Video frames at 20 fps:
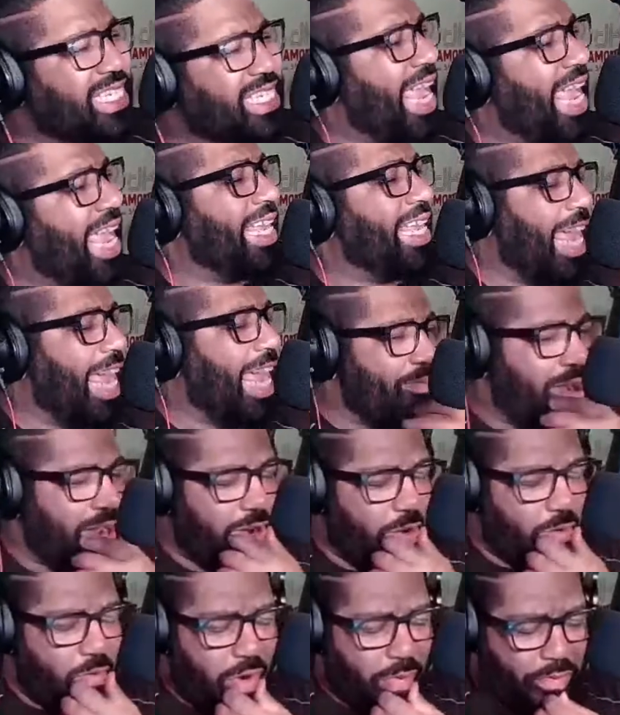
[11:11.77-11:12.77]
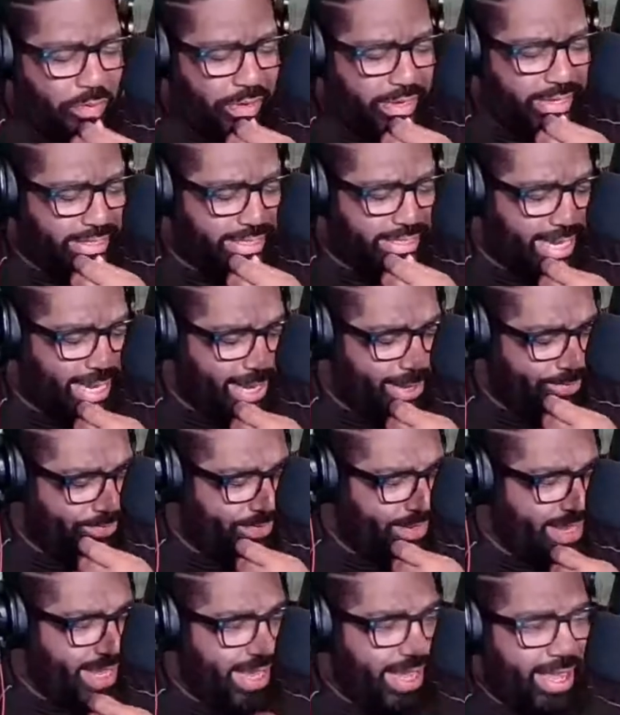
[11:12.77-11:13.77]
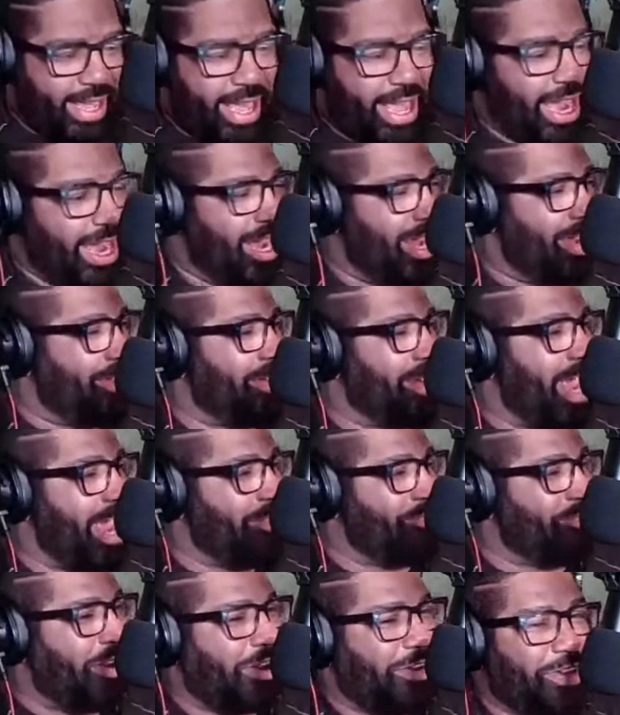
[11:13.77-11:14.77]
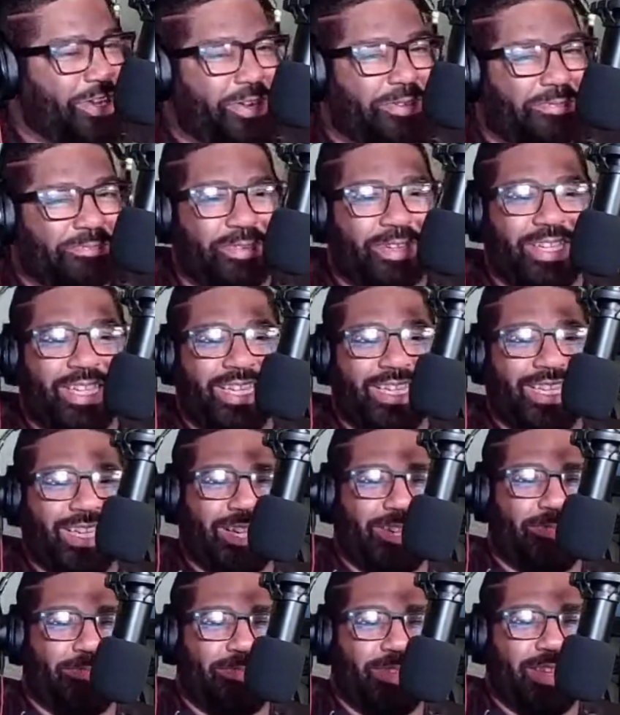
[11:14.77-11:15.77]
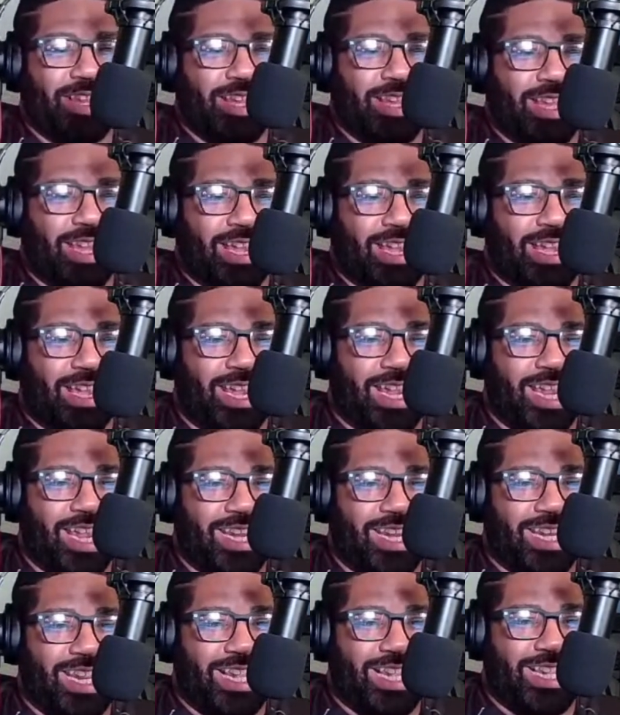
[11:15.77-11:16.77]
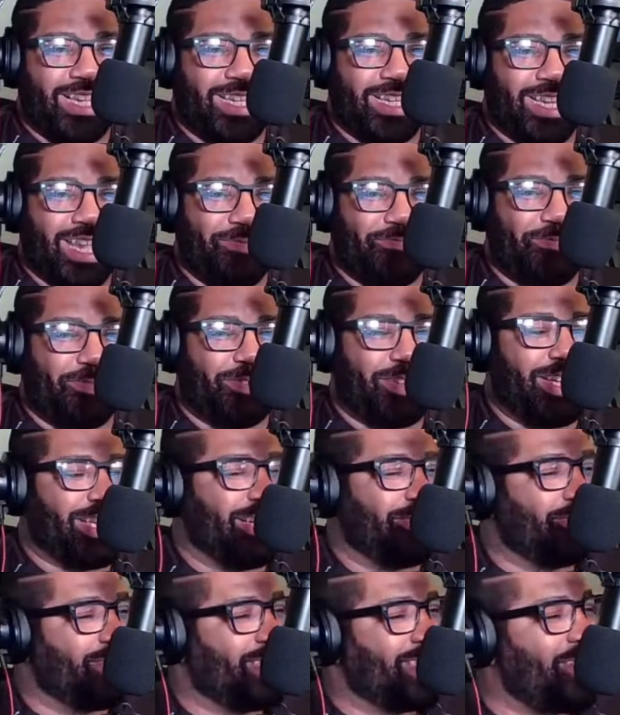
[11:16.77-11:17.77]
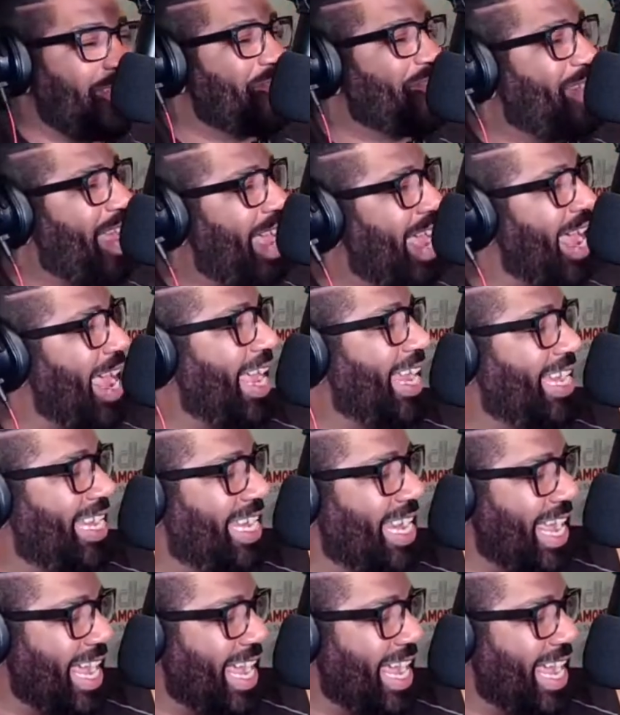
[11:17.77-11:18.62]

Tank came out at one point in time and Mario bullied them and they bullied them so bad.